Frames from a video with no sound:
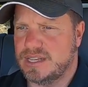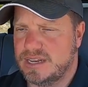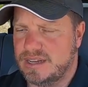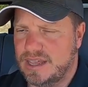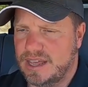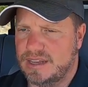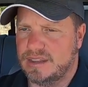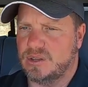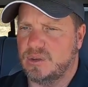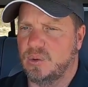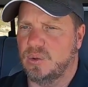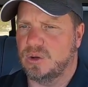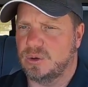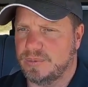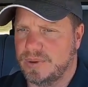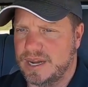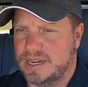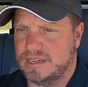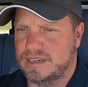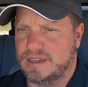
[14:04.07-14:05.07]
they had to add the
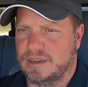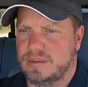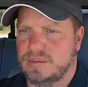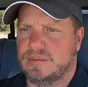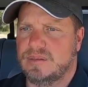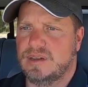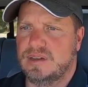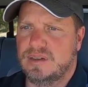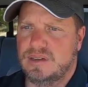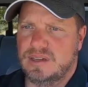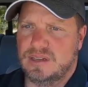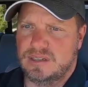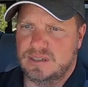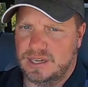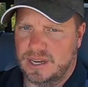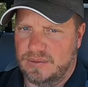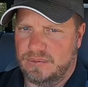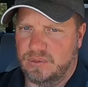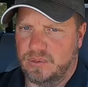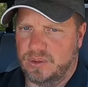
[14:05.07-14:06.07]
cooler back in
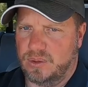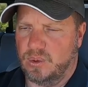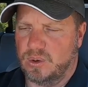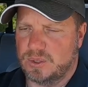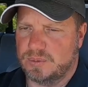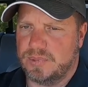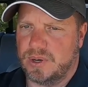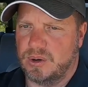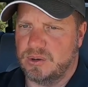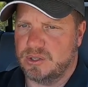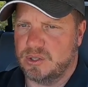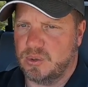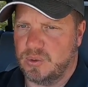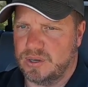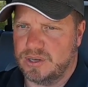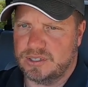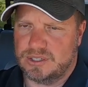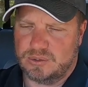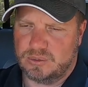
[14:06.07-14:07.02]
to have for the horsepower and torque.